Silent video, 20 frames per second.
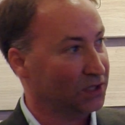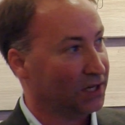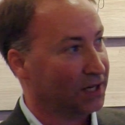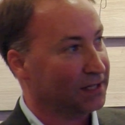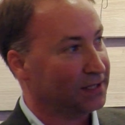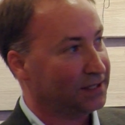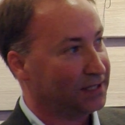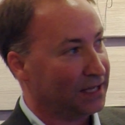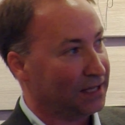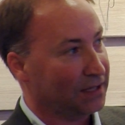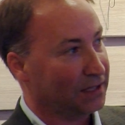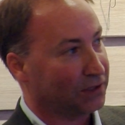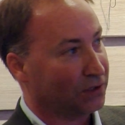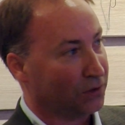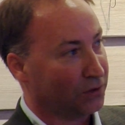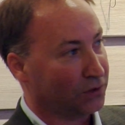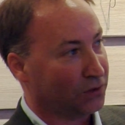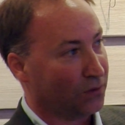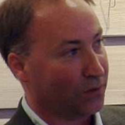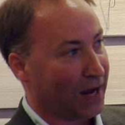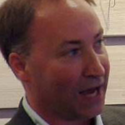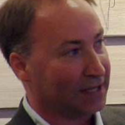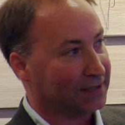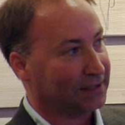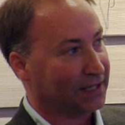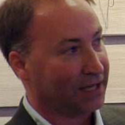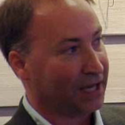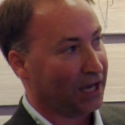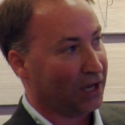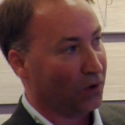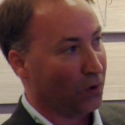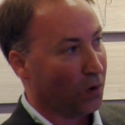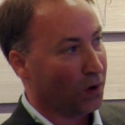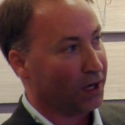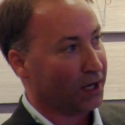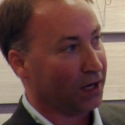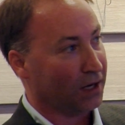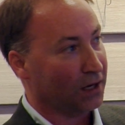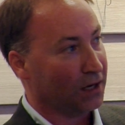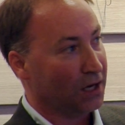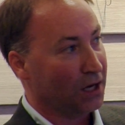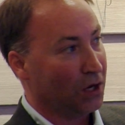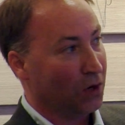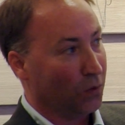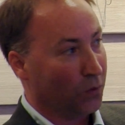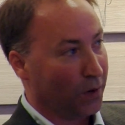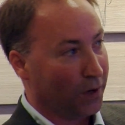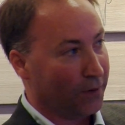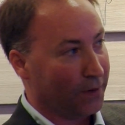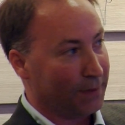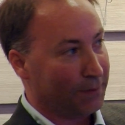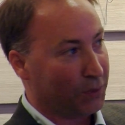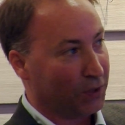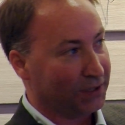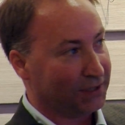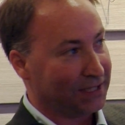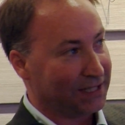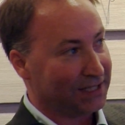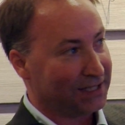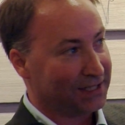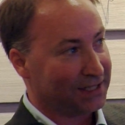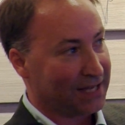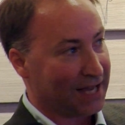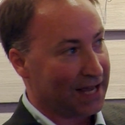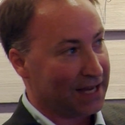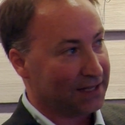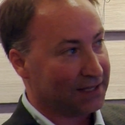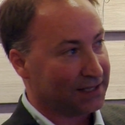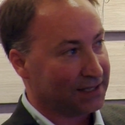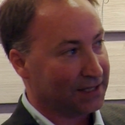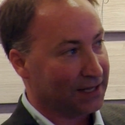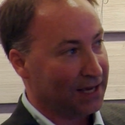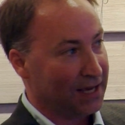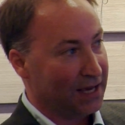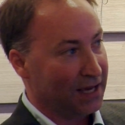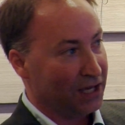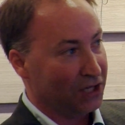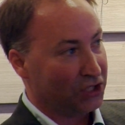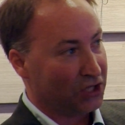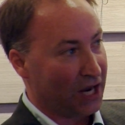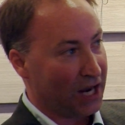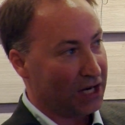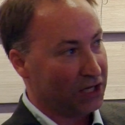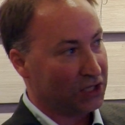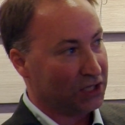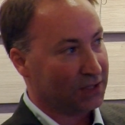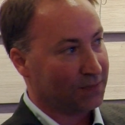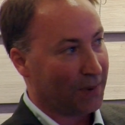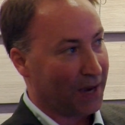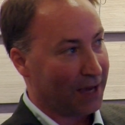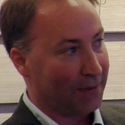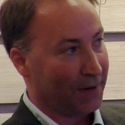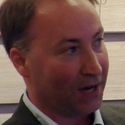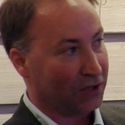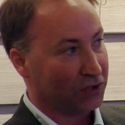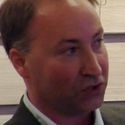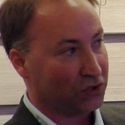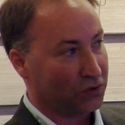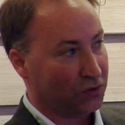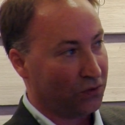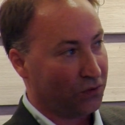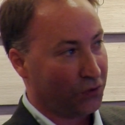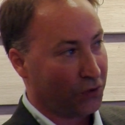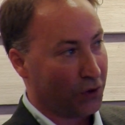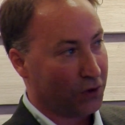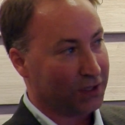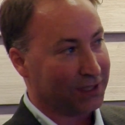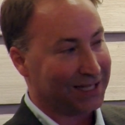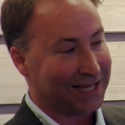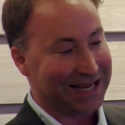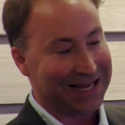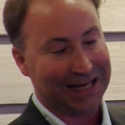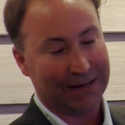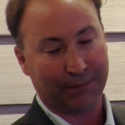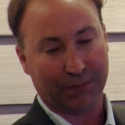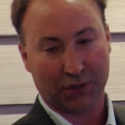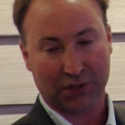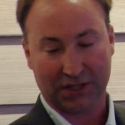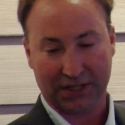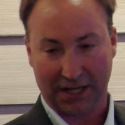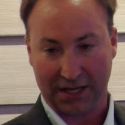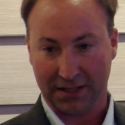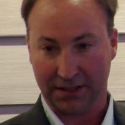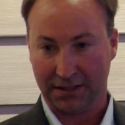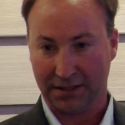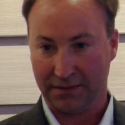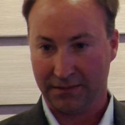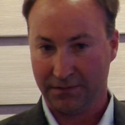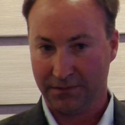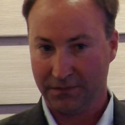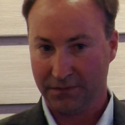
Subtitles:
You can see that their thoracic aorta, where we put these stents, changes by about 13%.